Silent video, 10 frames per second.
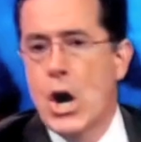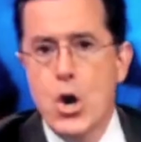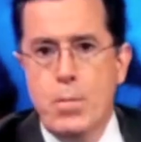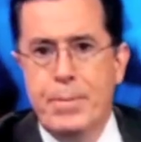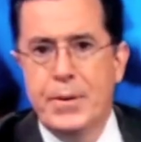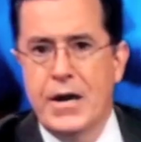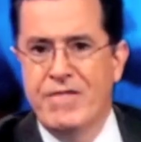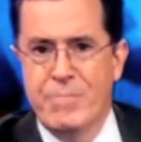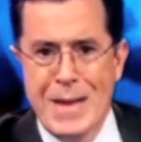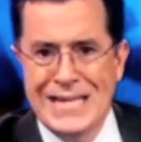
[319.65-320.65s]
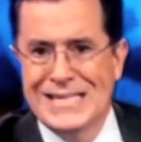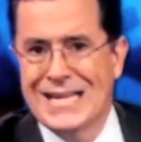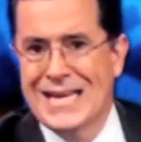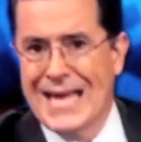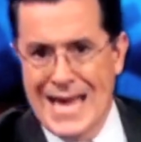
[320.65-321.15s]
Pope of
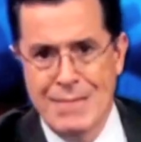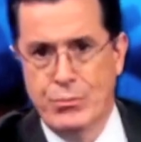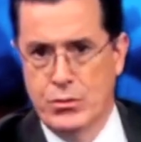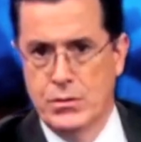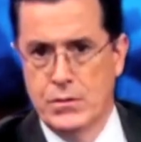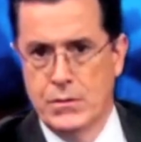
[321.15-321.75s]
basic cable.